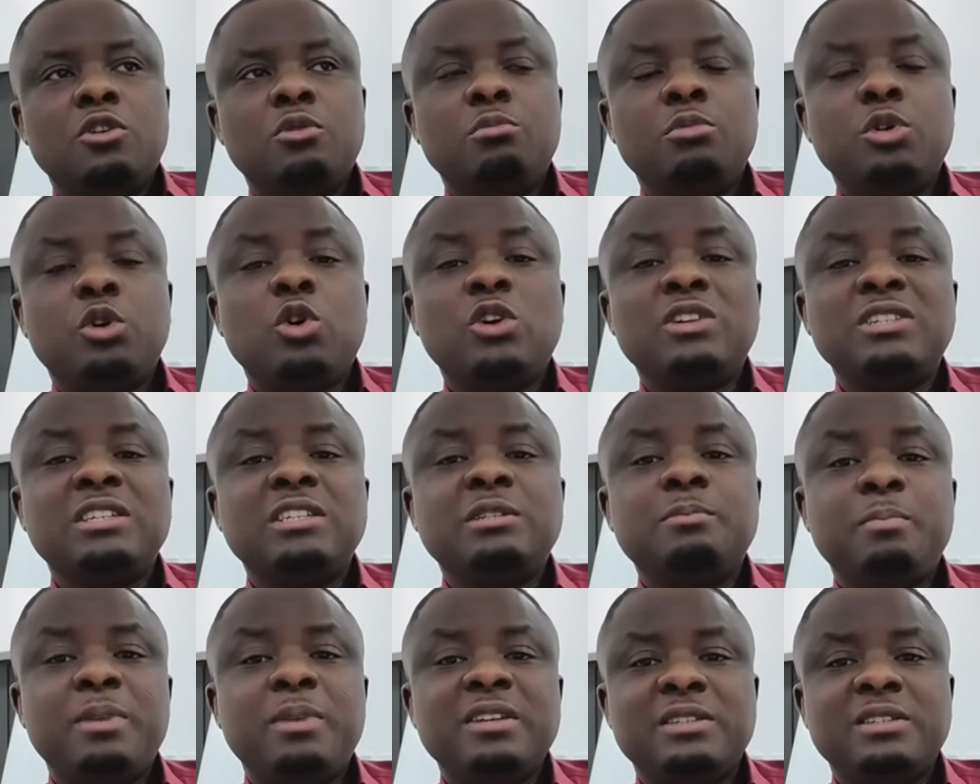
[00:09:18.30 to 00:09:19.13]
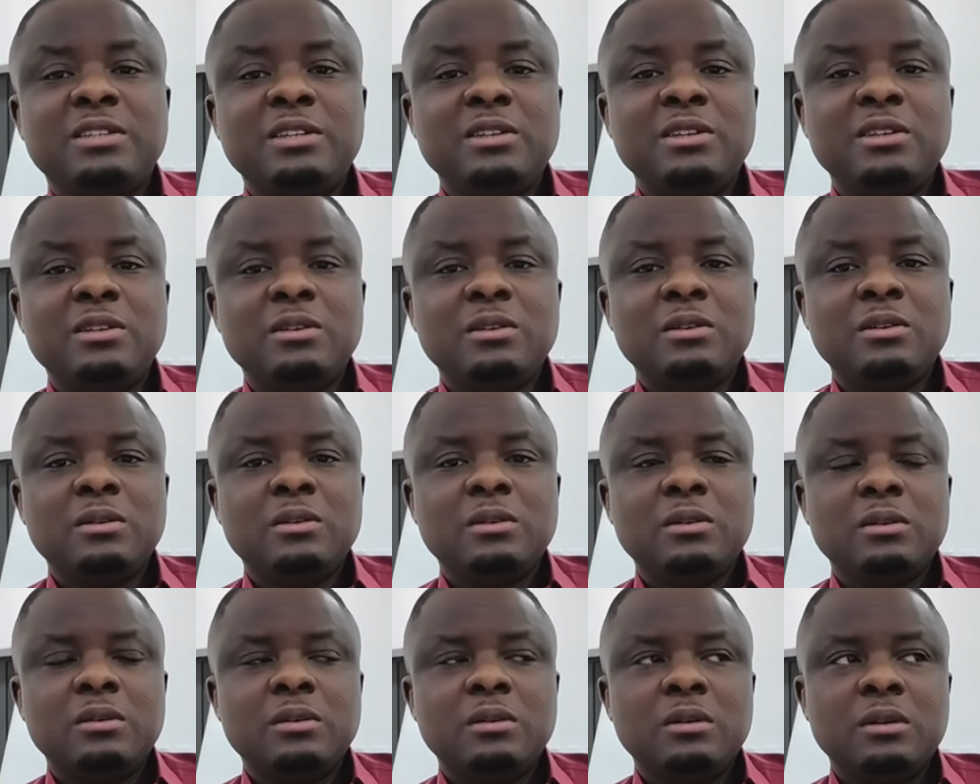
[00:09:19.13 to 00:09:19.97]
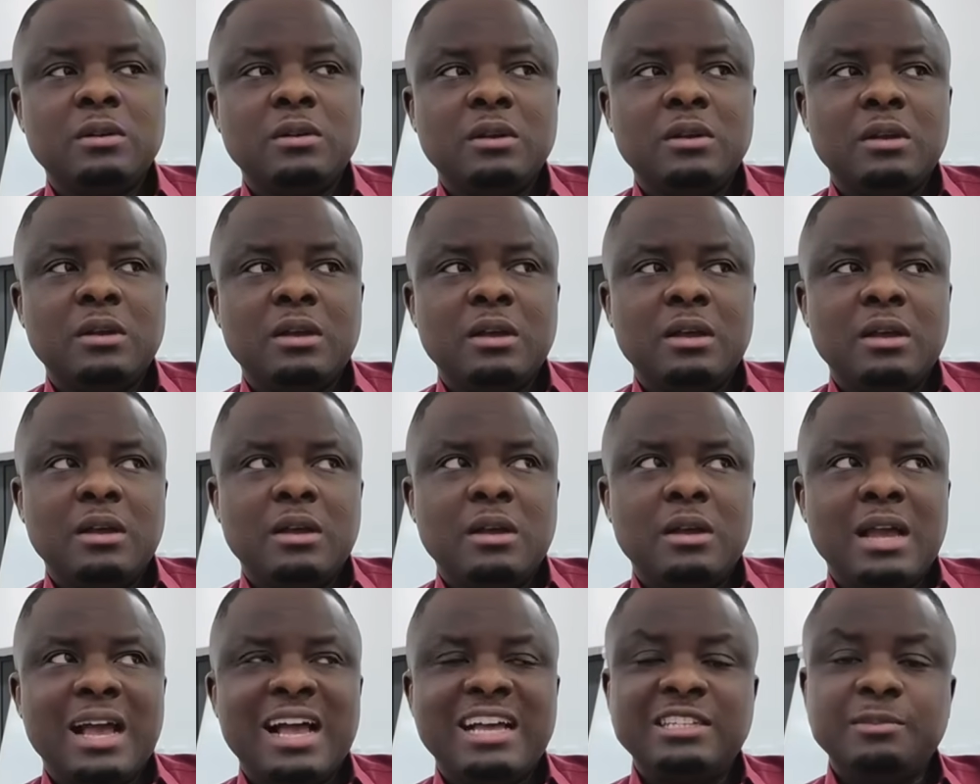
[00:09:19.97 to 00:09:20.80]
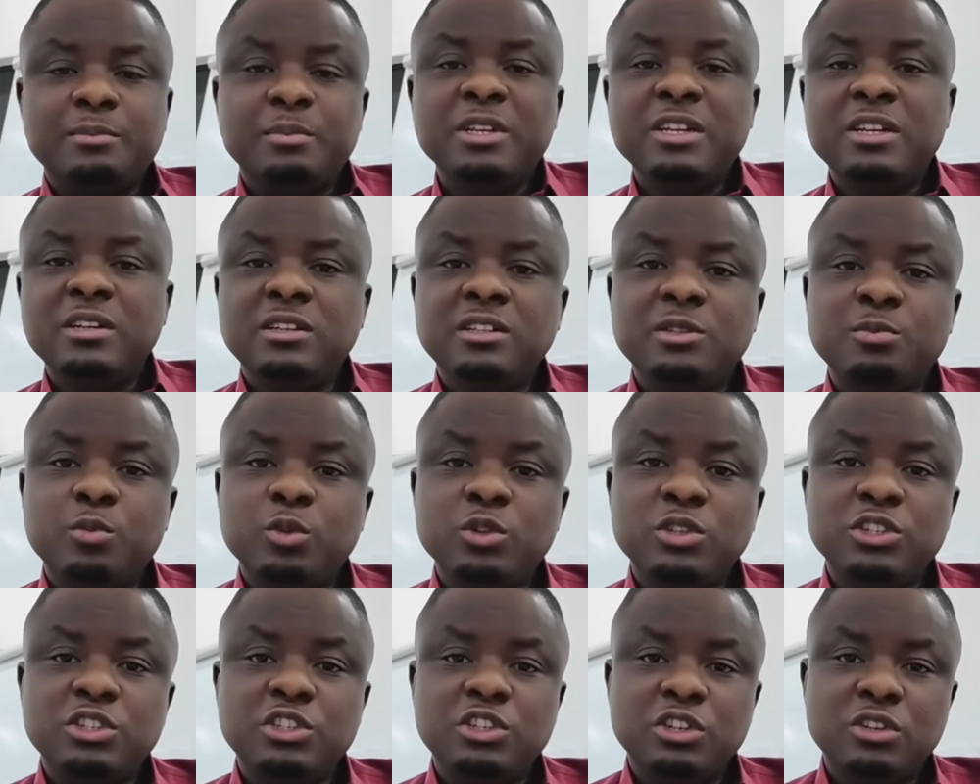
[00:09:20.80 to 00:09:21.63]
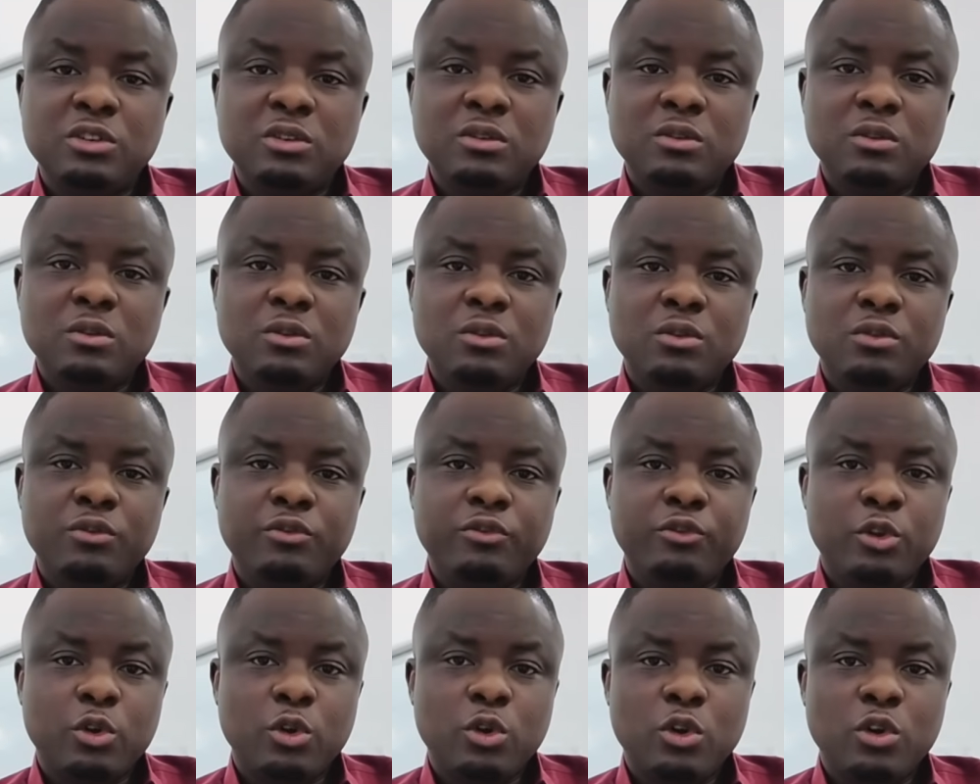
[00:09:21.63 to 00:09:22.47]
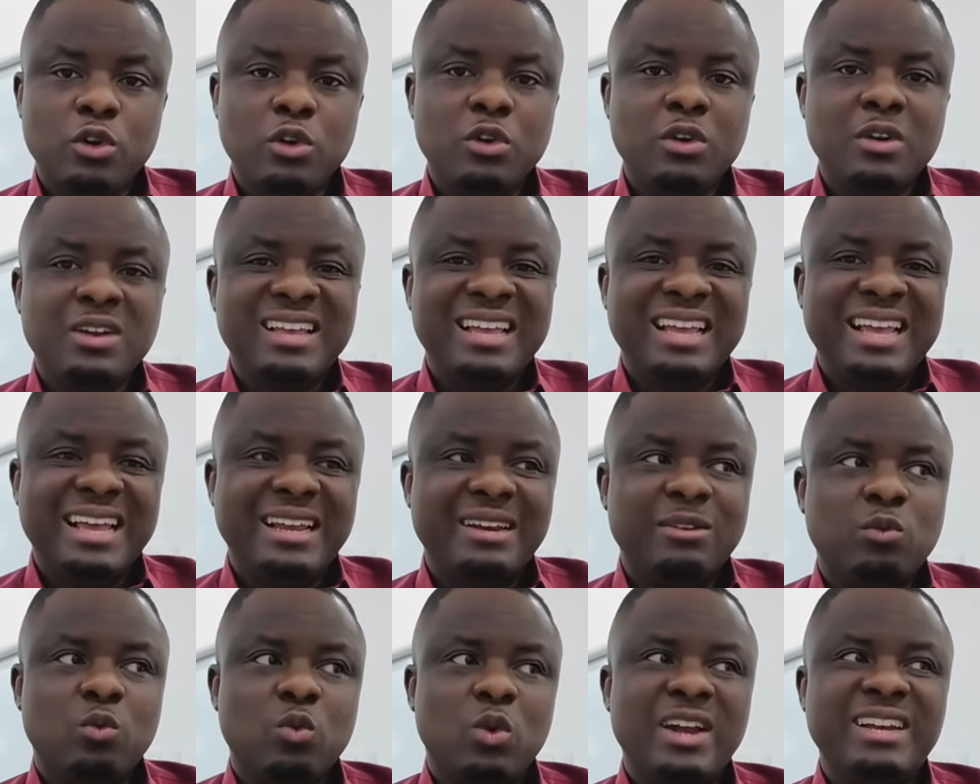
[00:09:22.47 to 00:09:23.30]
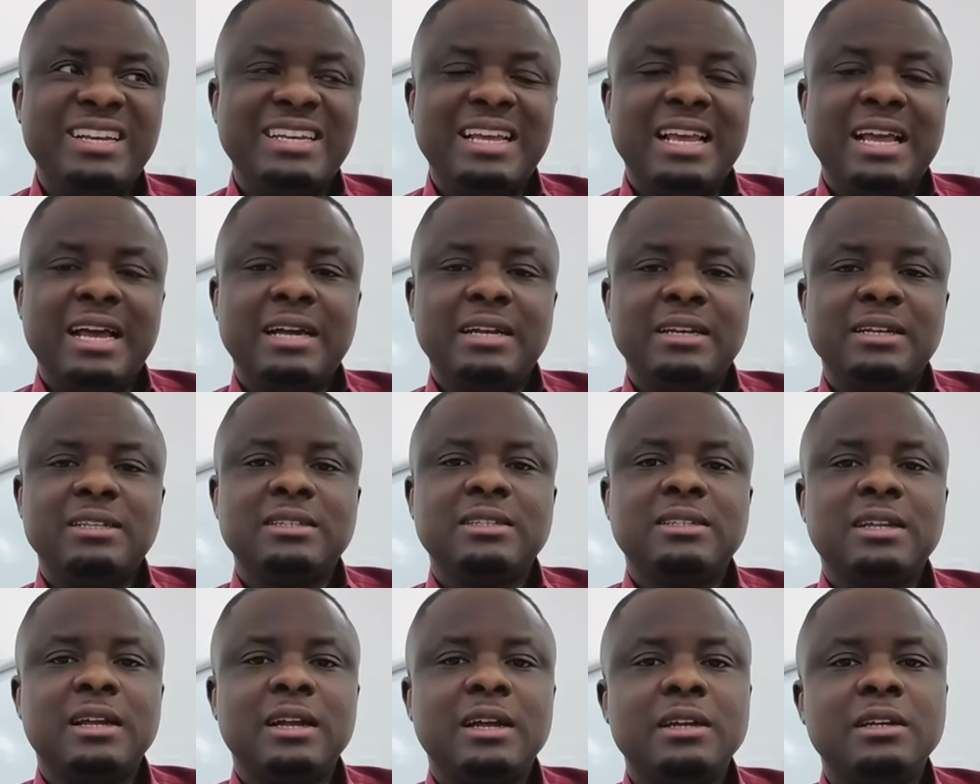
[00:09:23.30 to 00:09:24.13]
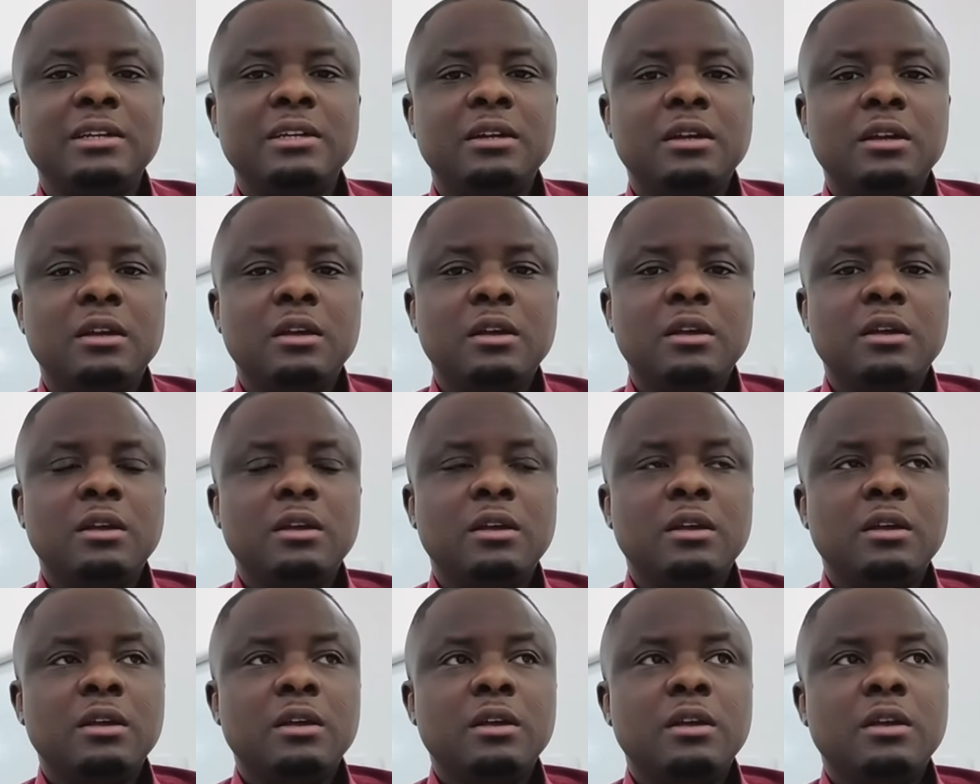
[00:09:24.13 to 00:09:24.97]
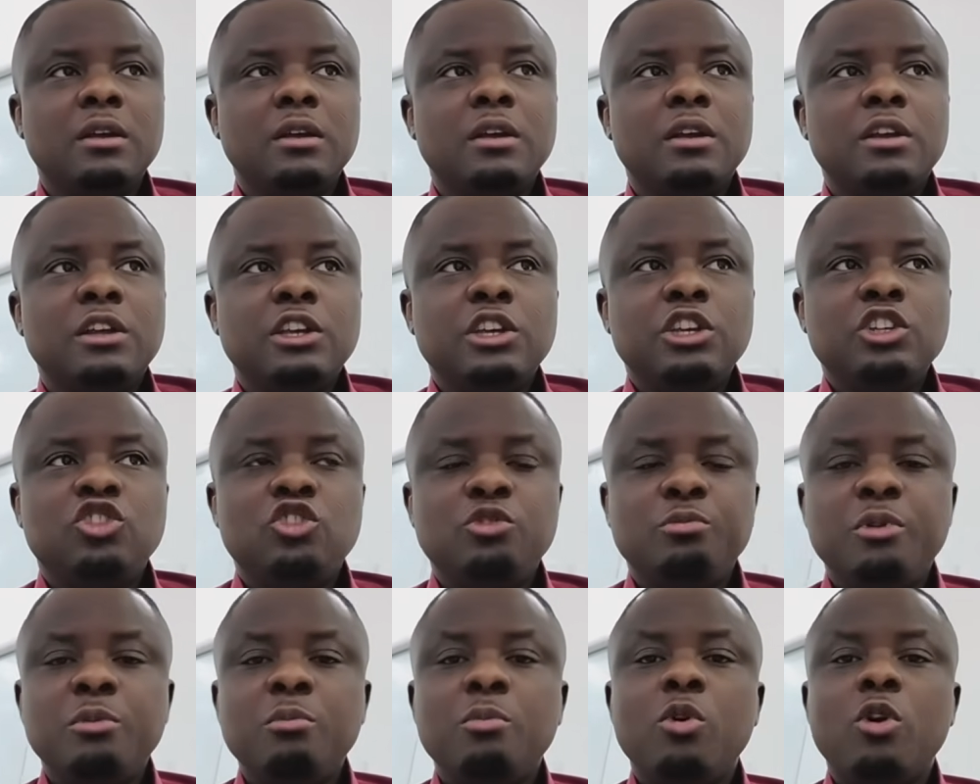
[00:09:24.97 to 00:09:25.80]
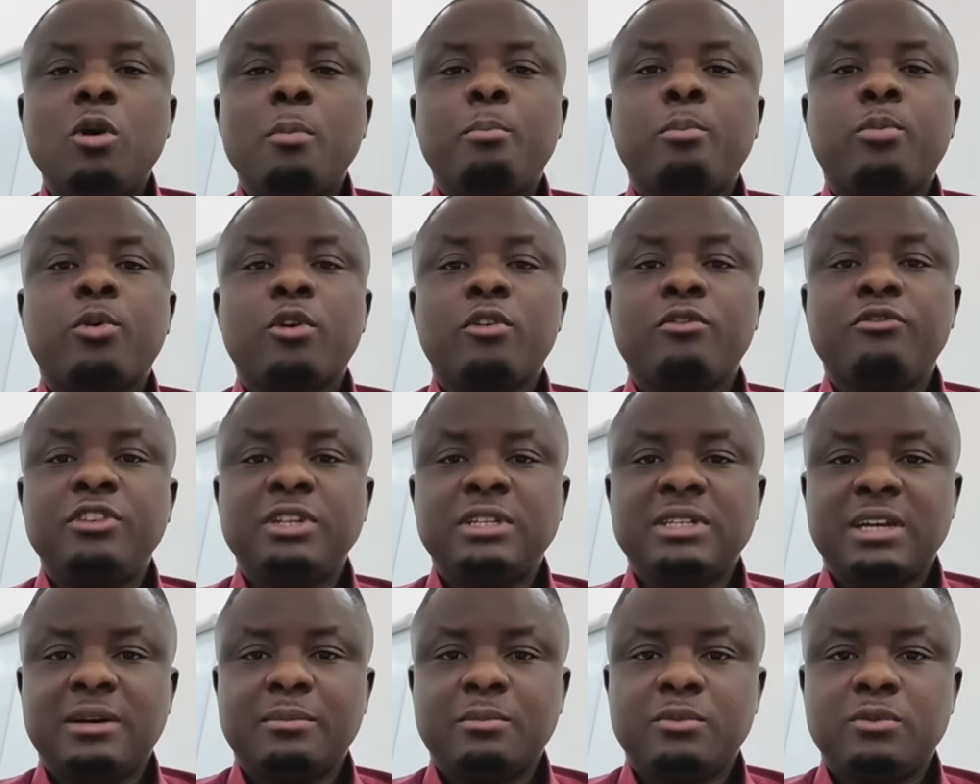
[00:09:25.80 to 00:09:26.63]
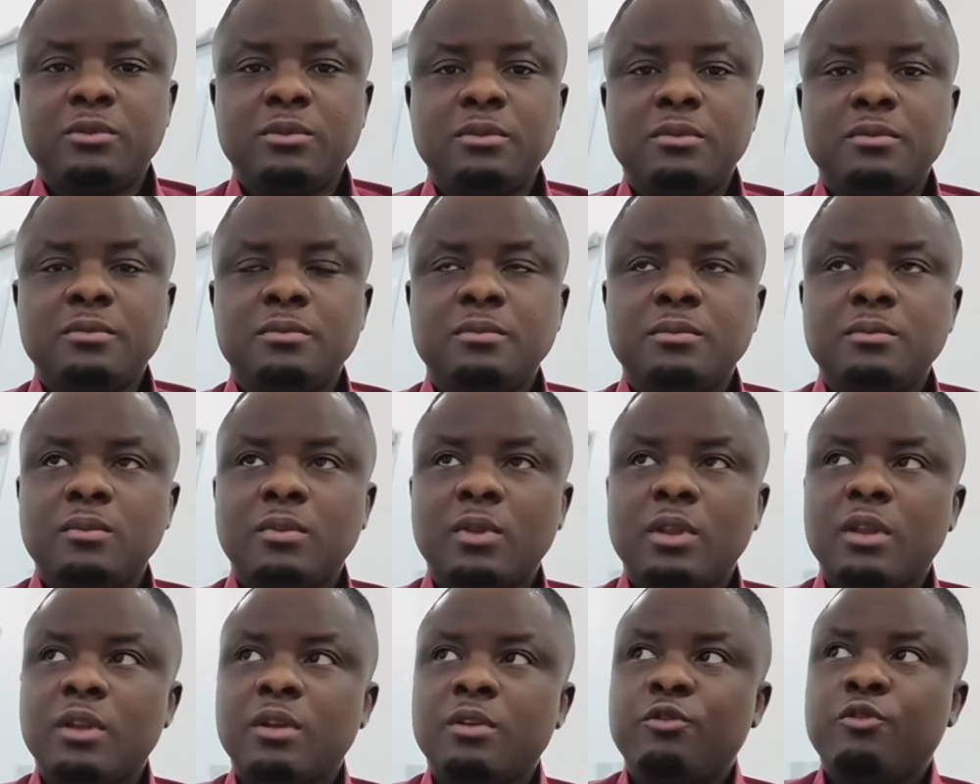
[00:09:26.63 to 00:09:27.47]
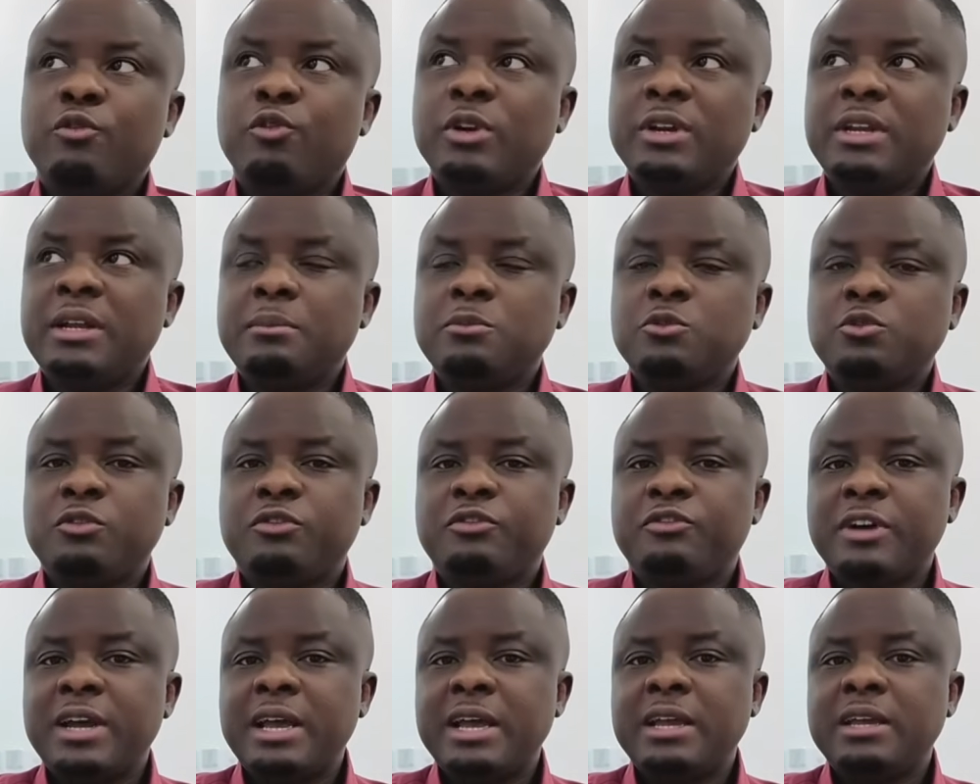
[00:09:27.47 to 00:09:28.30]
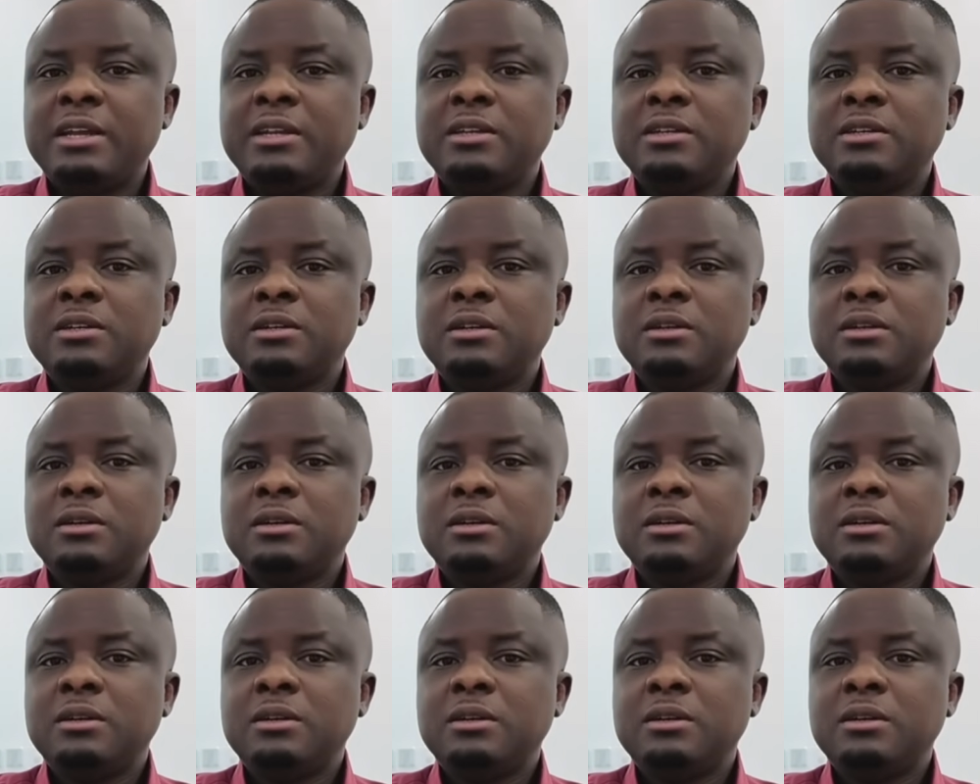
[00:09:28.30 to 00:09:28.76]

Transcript: because this person has been in this position for long and what they understand, it will be more profitable for them to start